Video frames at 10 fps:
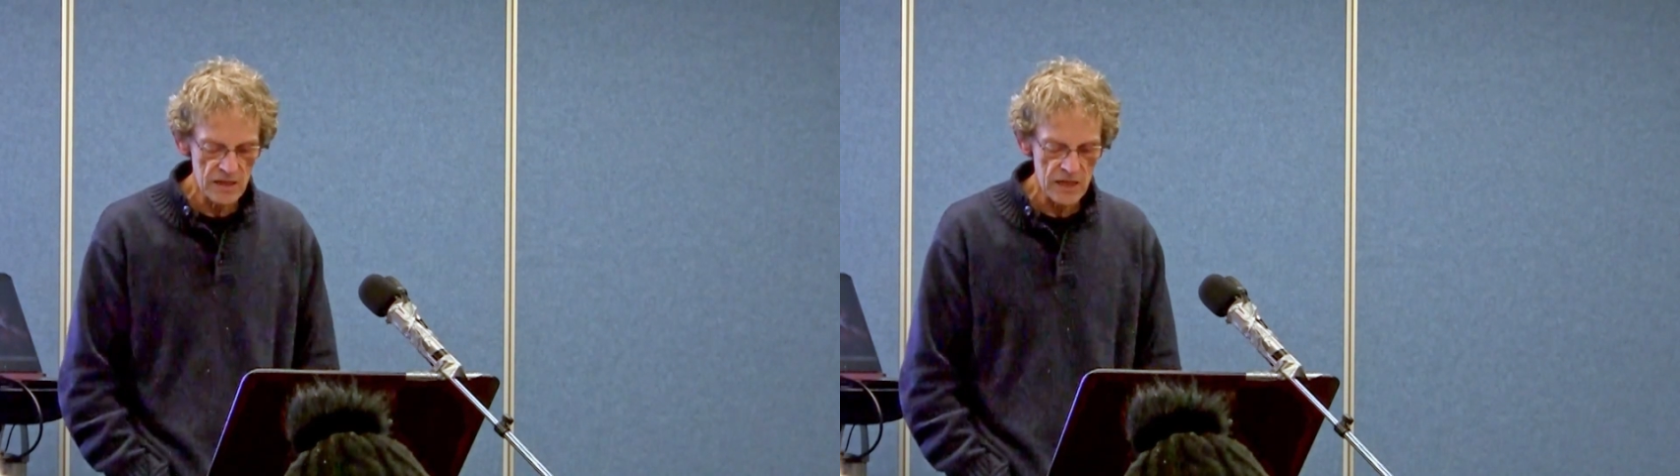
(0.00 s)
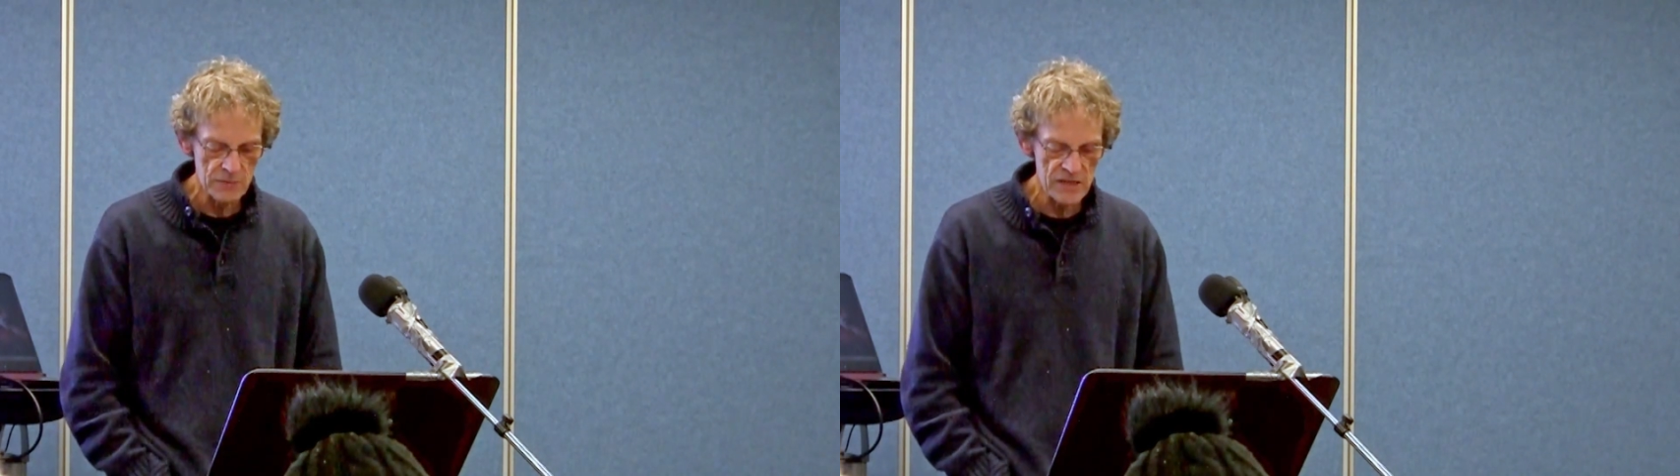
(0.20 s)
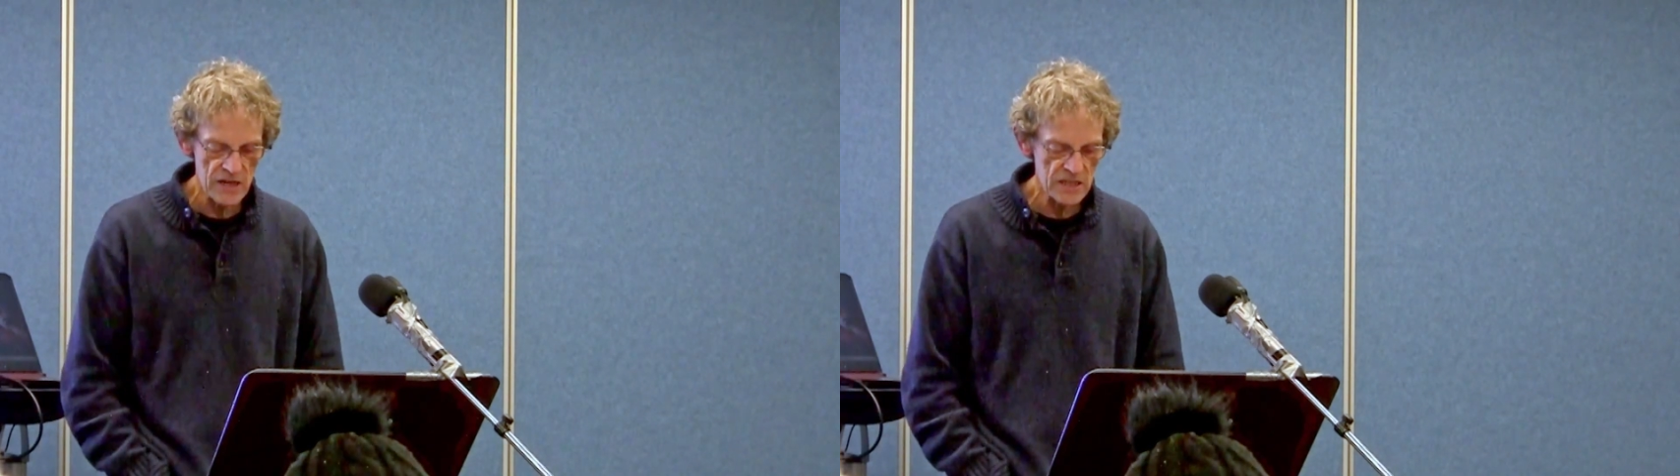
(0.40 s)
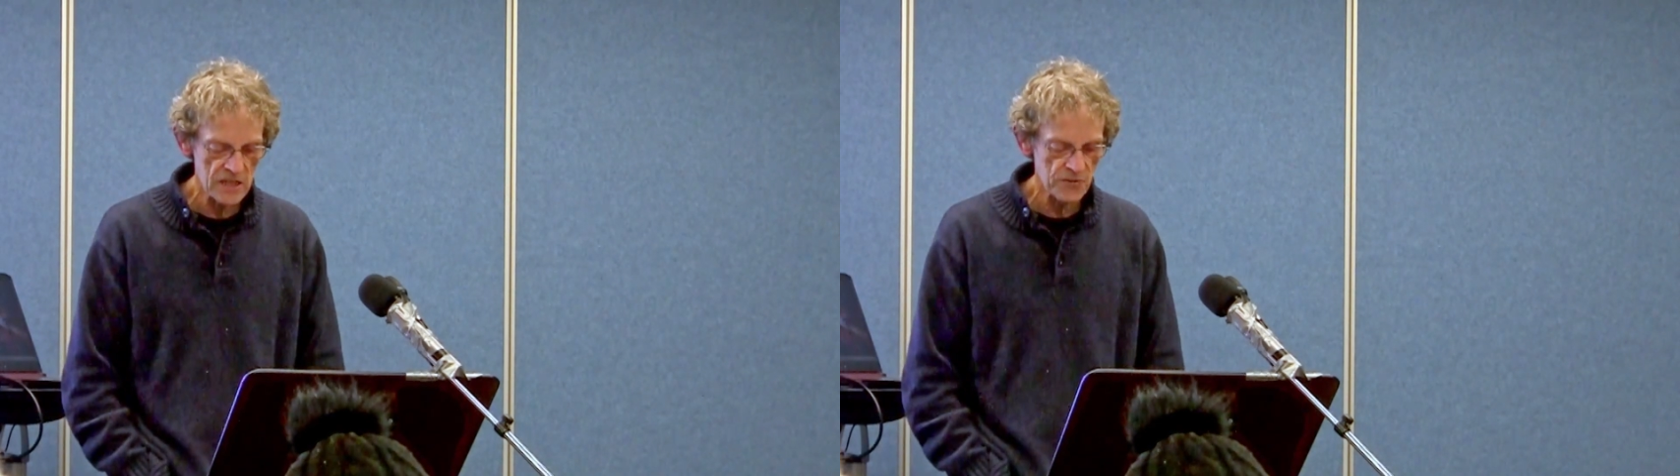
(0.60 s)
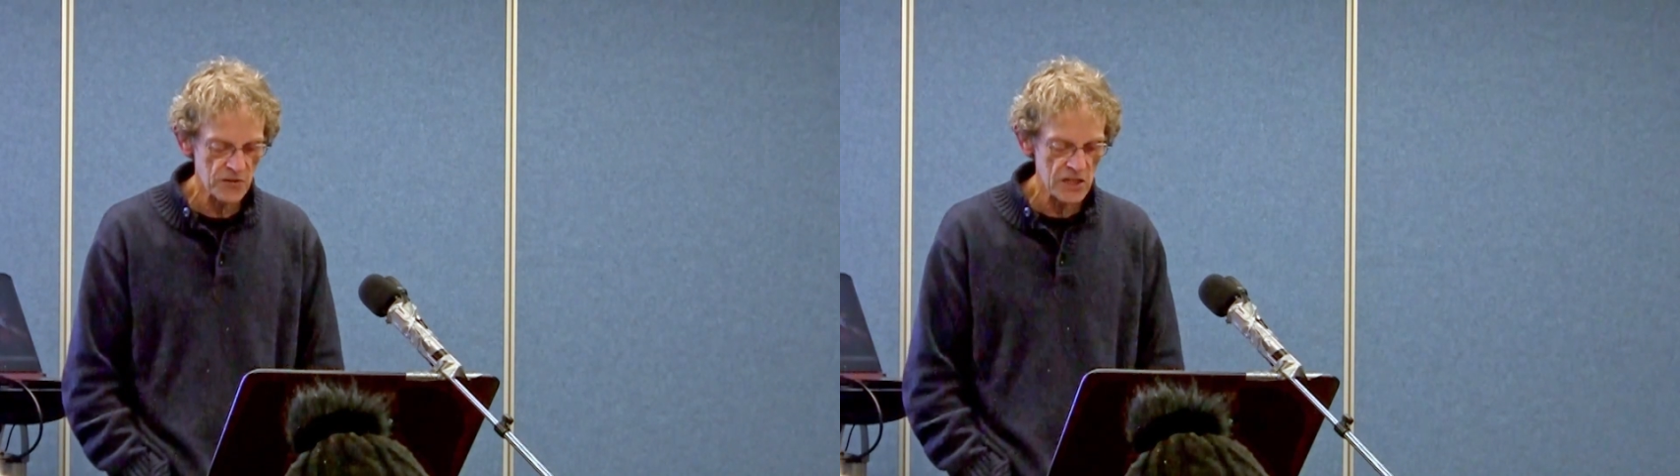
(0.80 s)
had been
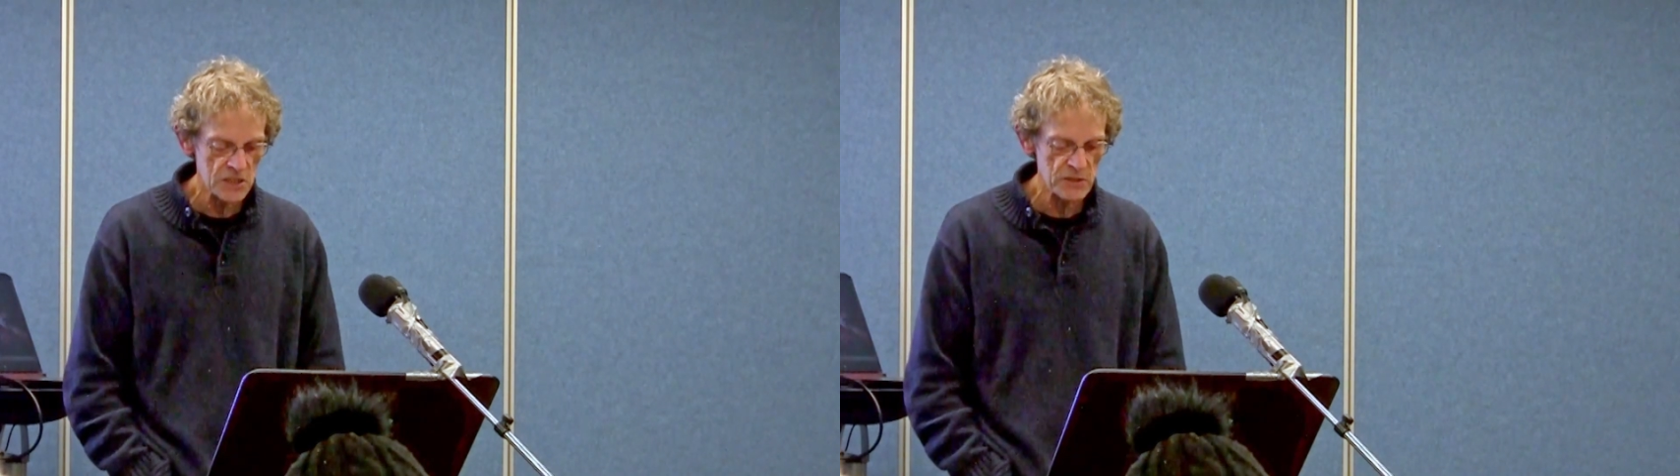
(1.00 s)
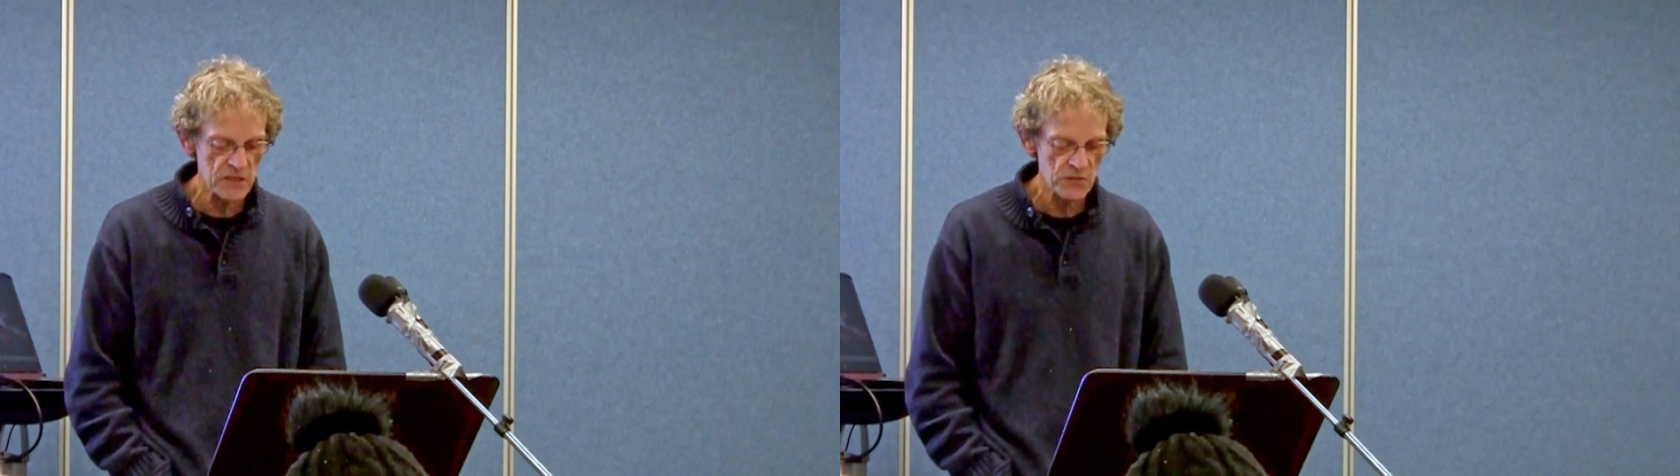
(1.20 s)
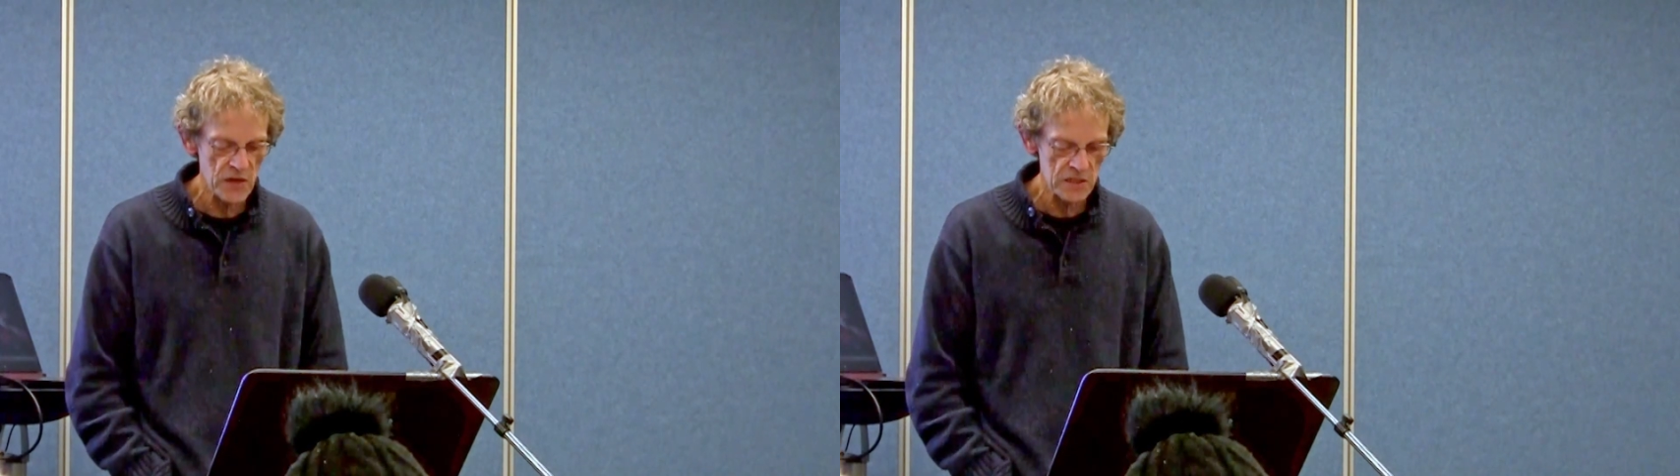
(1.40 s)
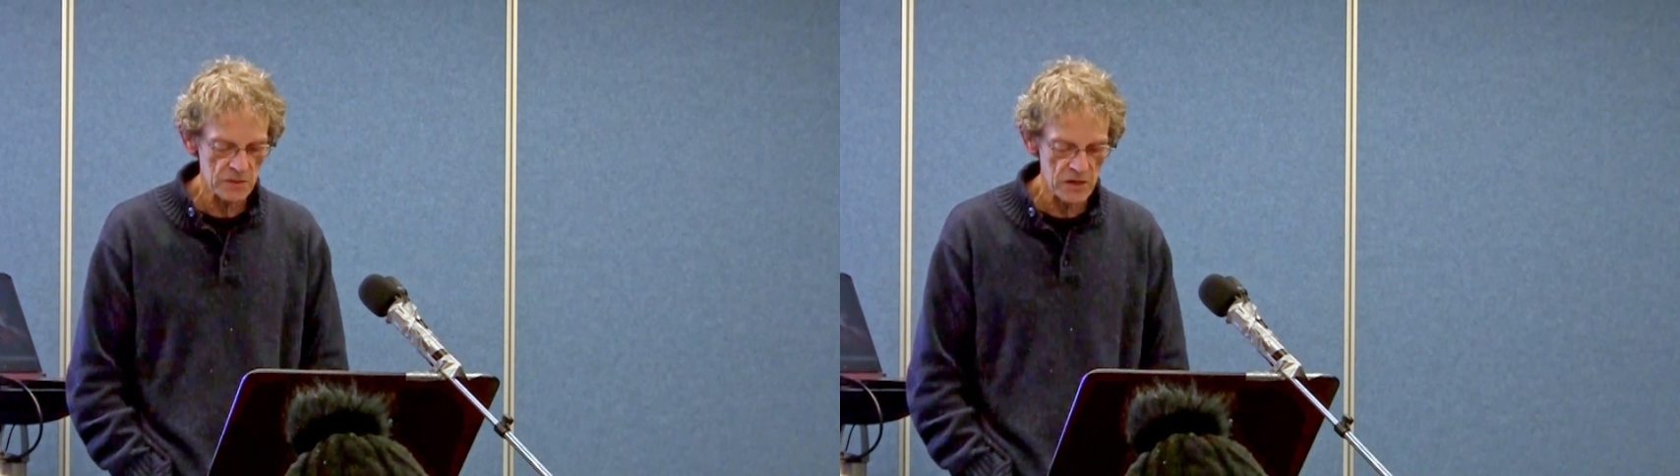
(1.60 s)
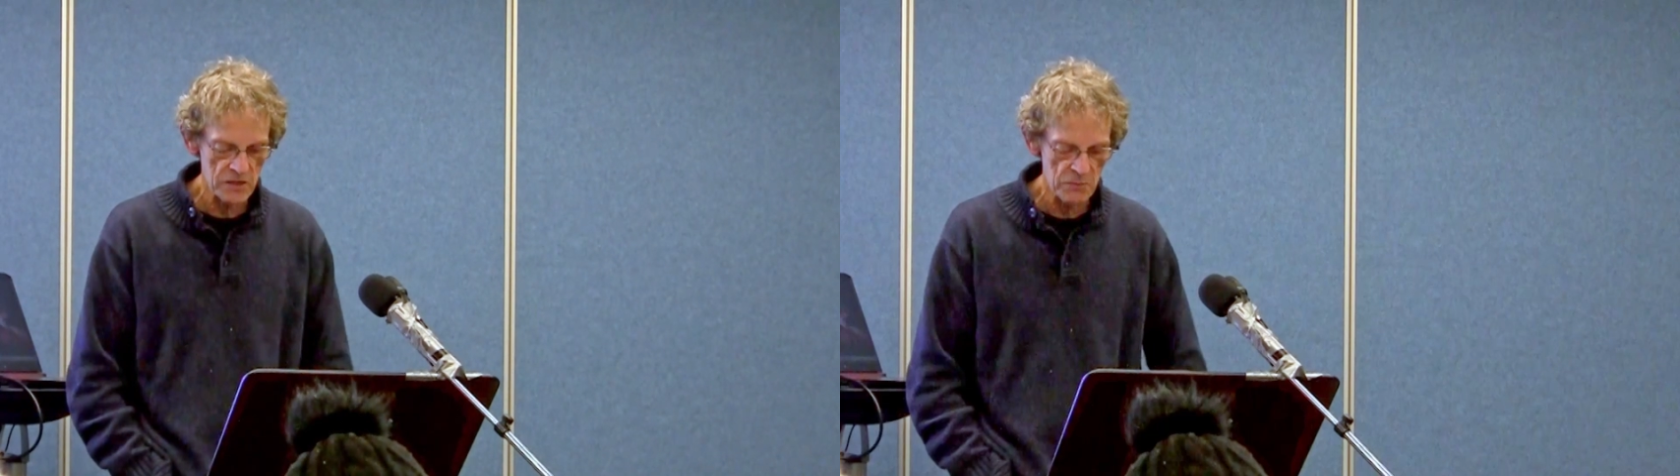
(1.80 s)
identified as being affected
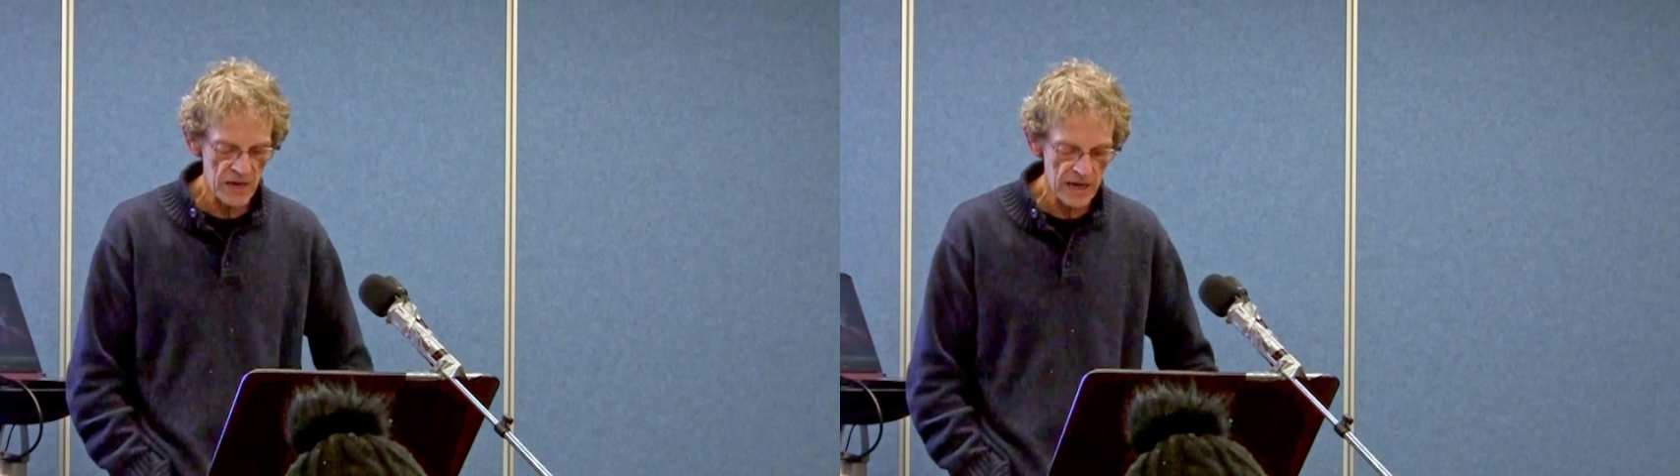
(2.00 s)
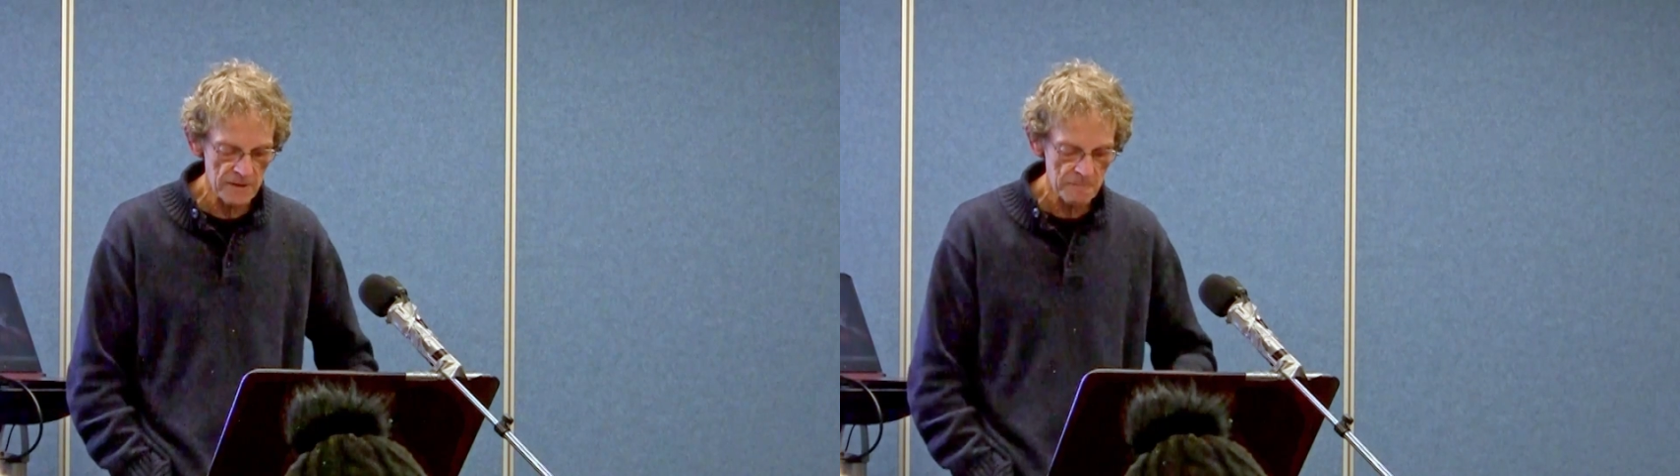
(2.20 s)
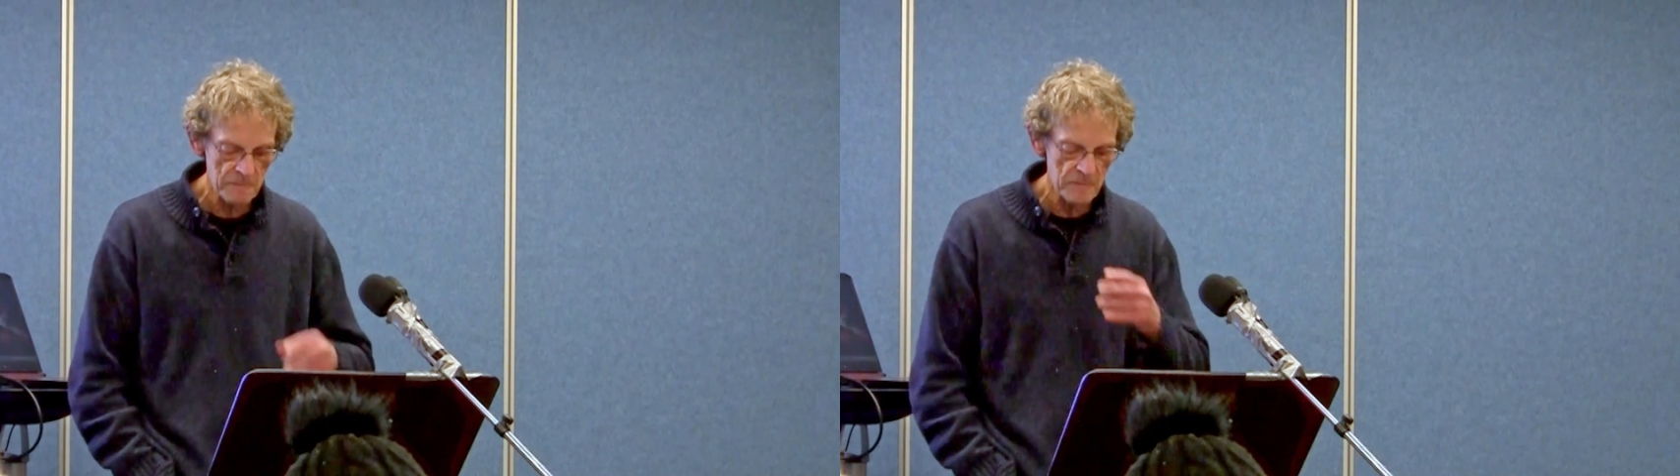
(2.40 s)
by the ban